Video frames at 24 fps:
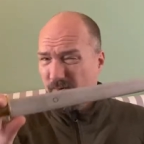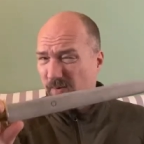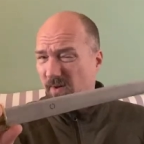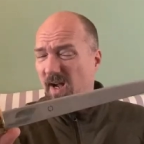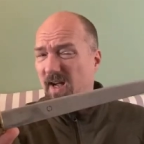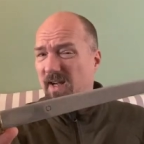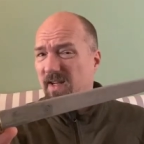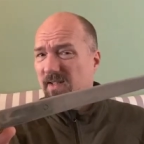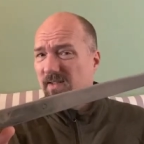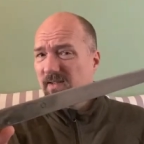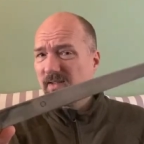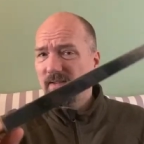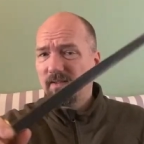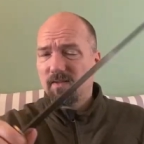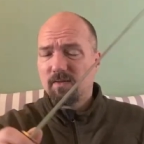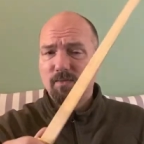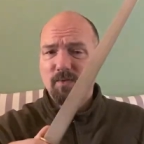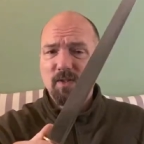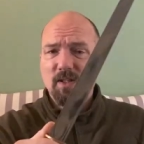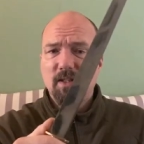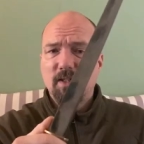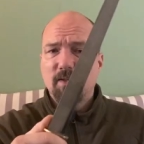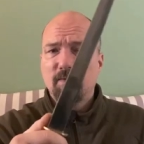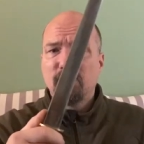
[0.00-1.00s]
price, it's
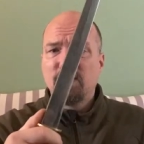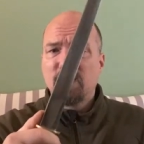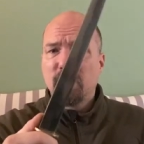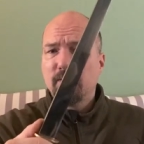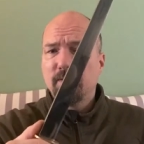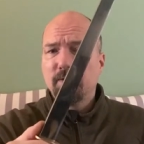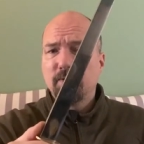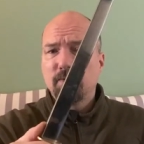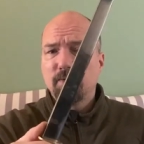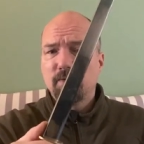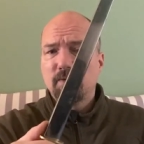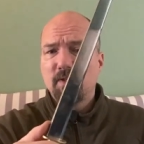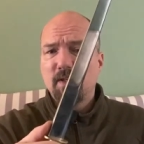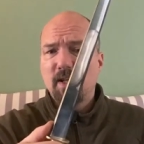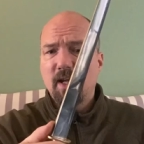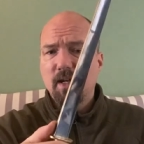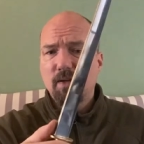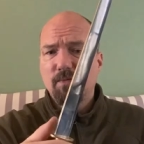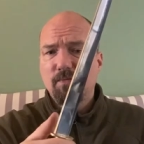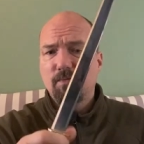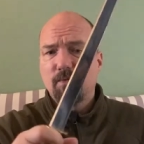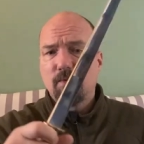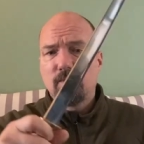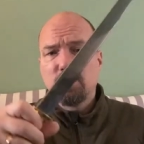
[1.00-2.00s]
really a very good
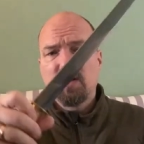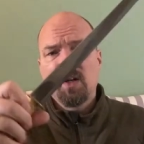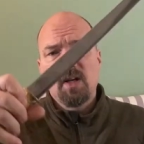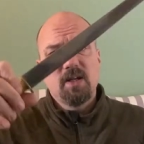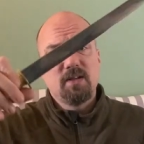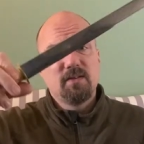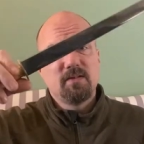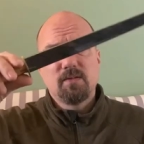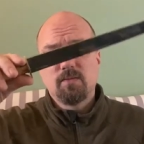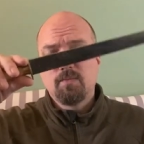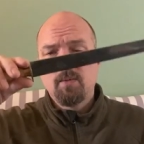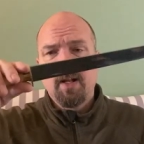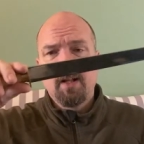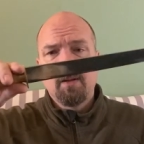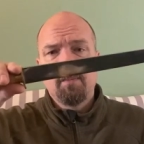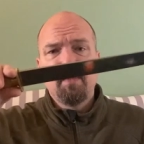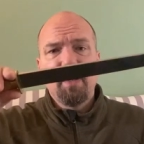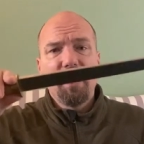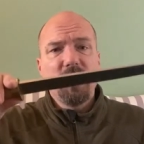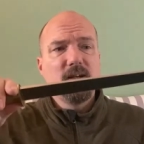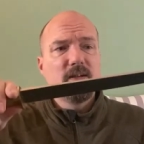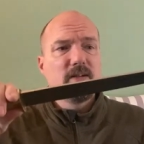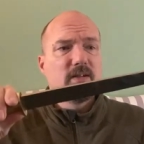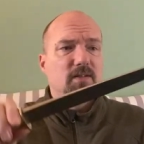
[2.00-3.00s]
knife. Okay, it's well
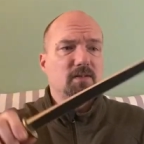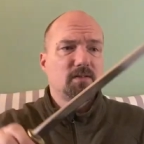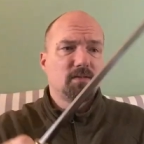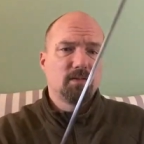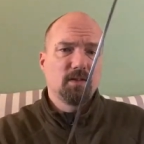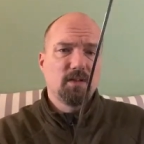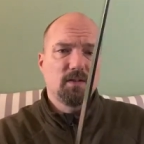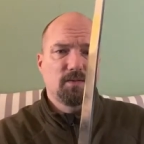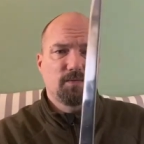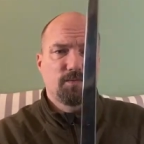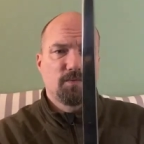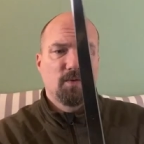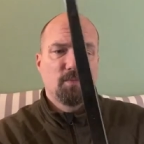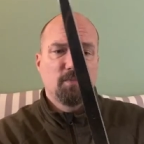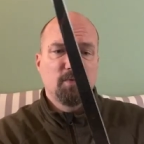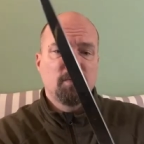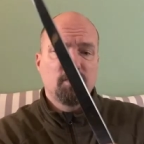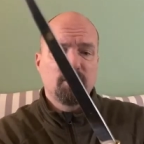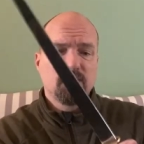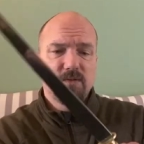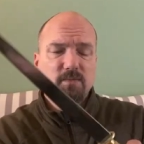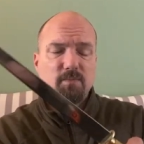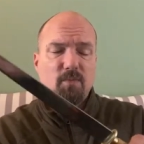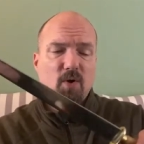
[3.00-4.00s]
made. It's it's from a
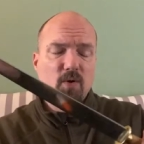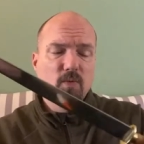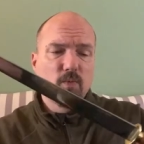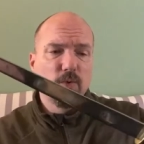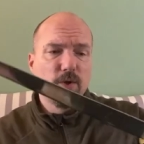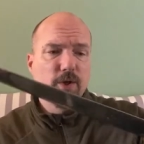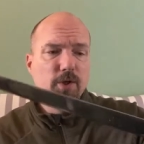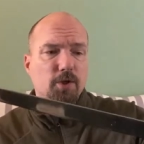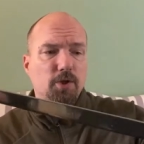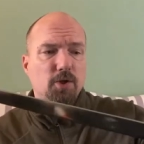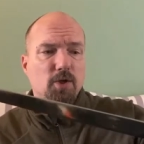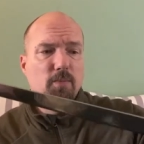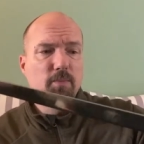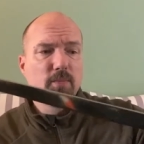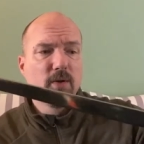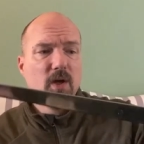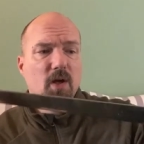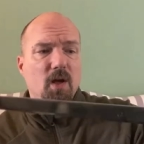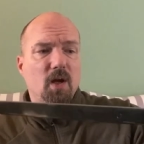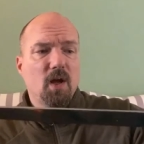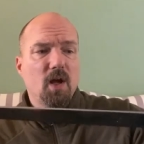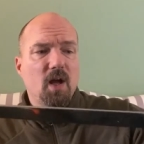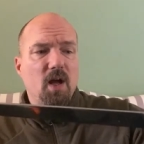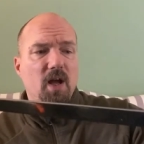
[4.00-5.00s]
small workshop,
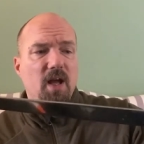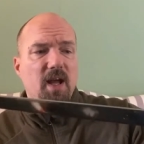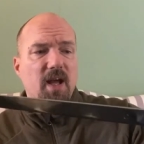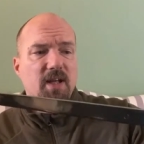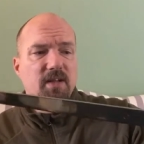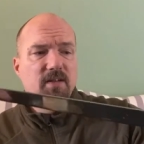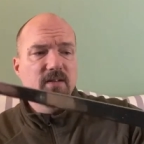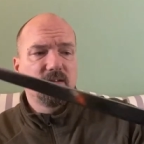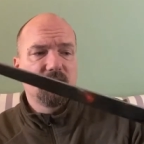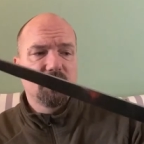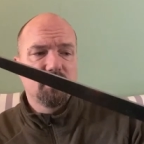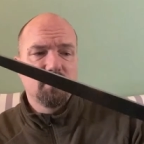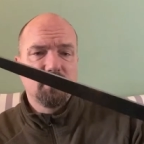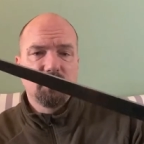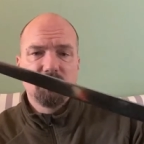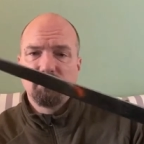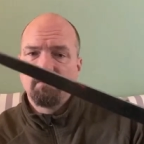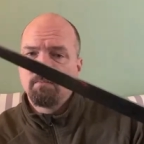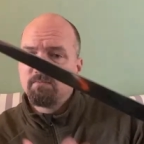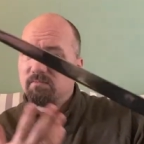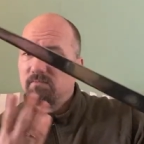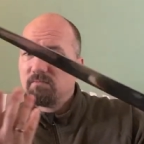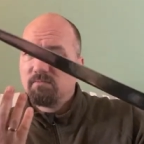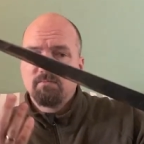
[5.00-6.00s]
and
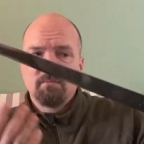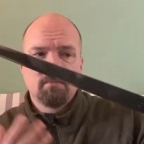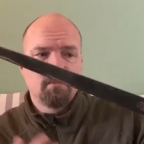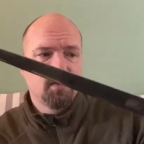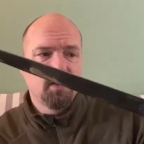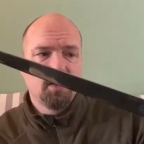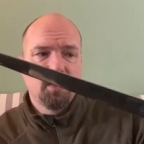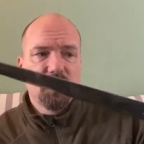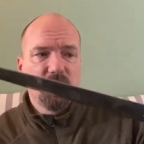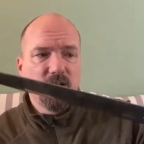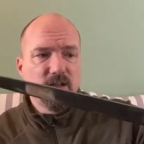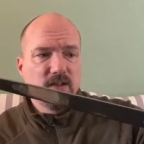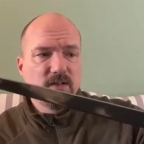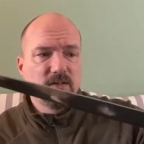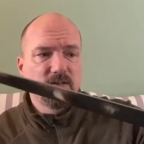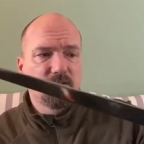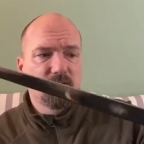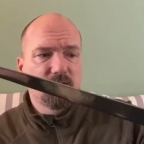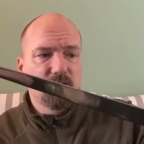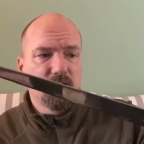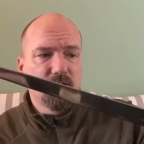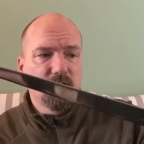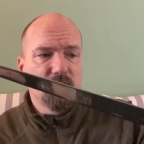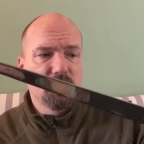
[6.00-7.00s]
it
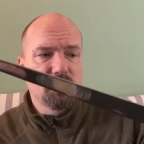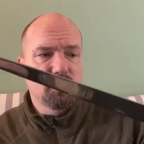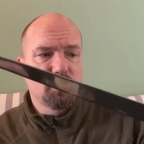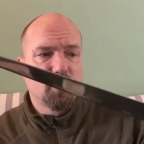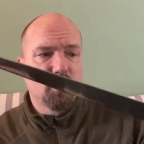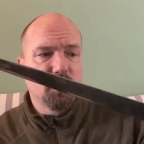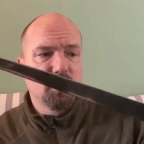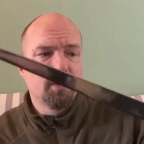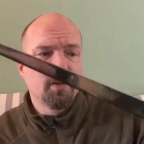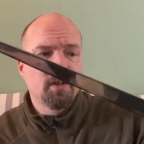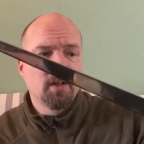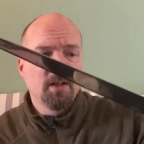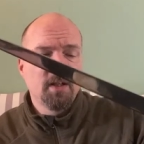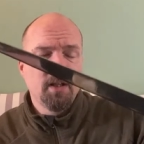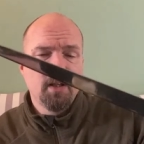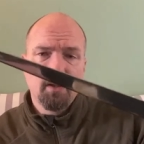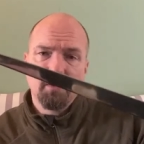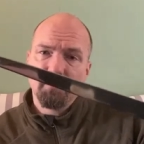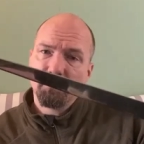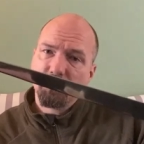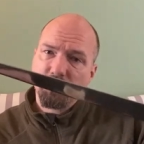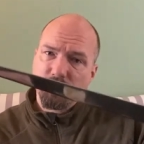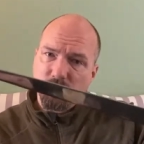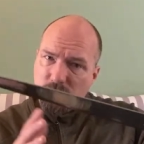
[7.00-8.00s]
is
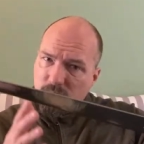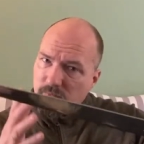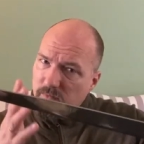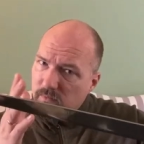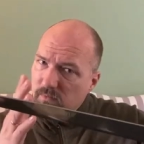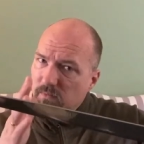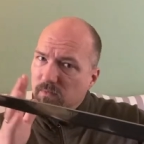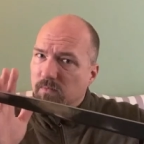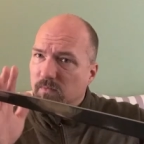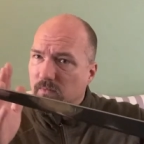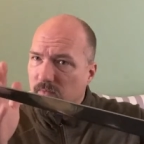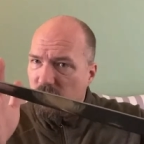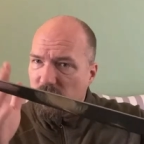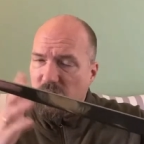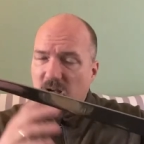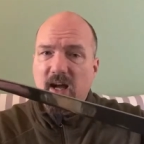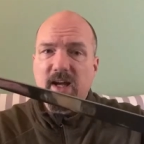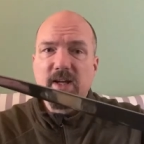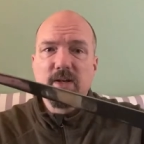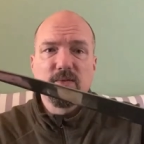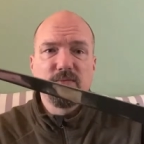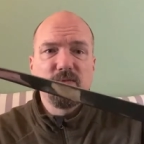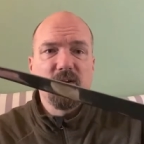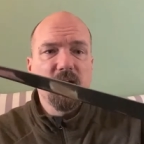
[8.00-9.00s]
historically
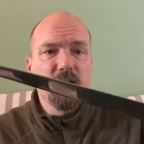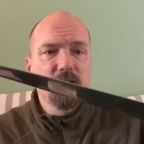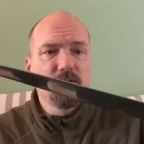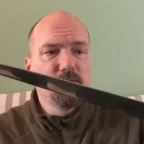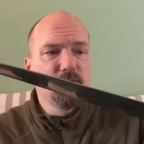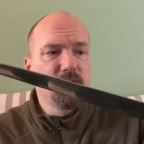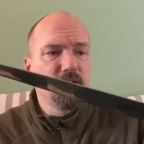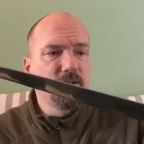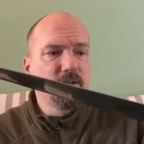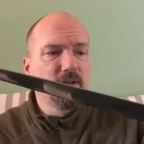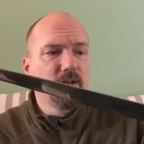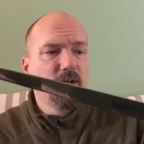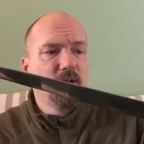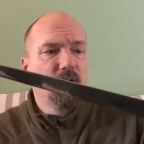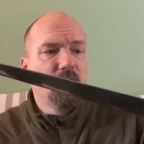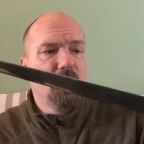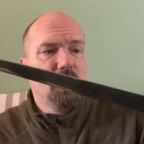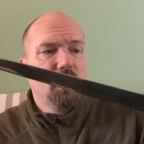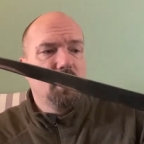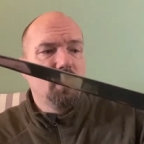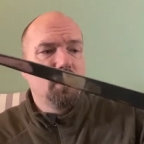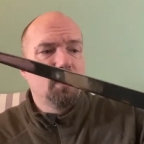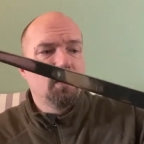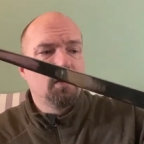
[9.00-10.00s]
kind of accurate
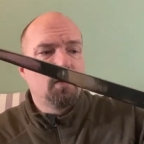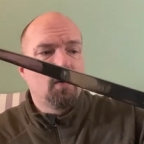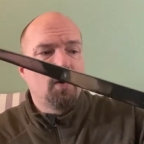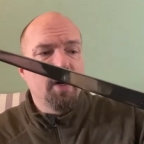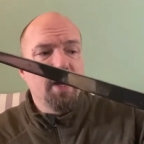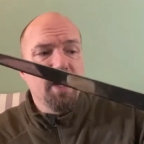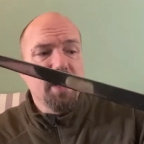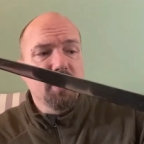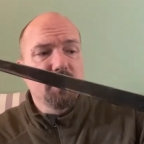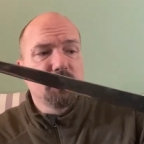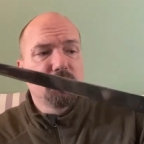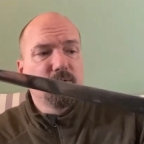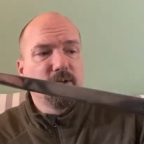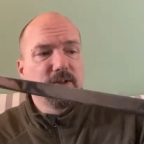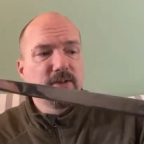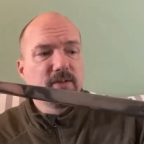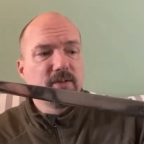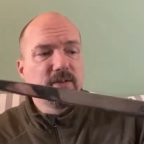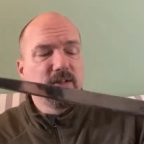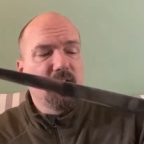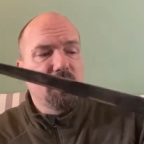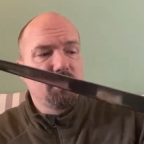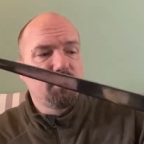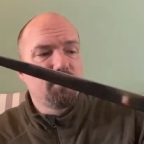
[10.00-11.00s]
or
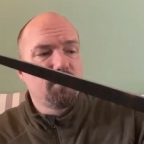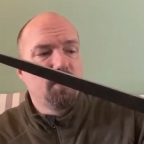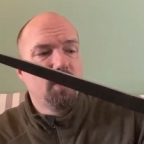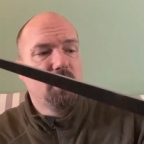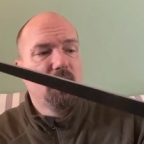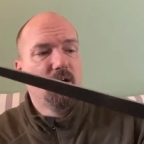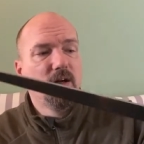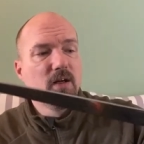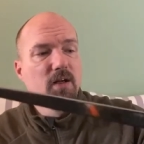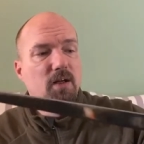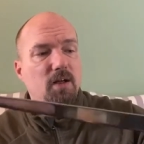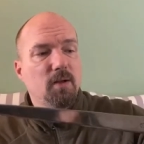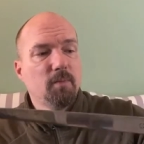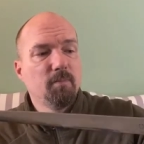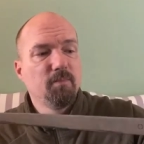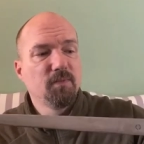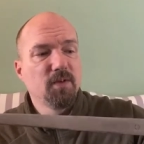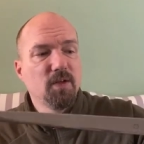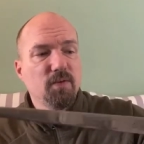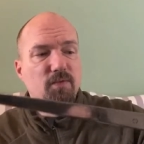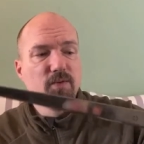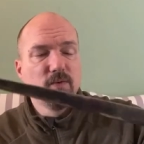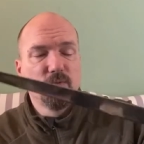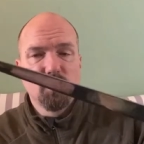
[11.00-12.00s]
accurate enough um,
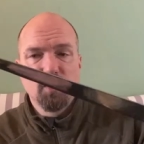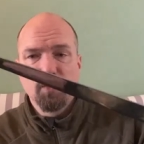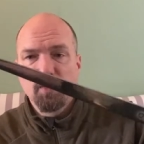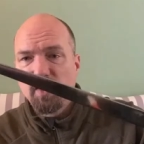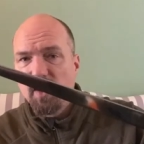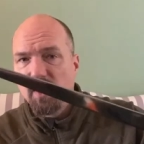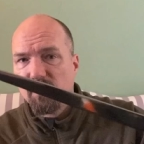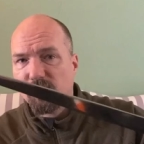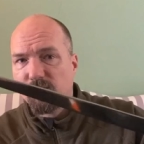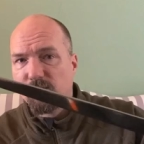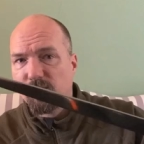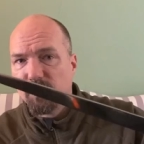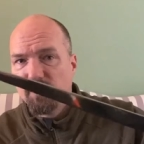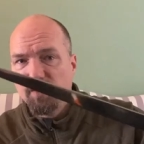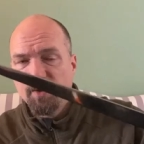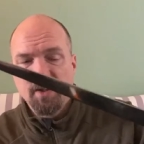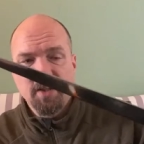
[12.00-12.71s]
if you want to have for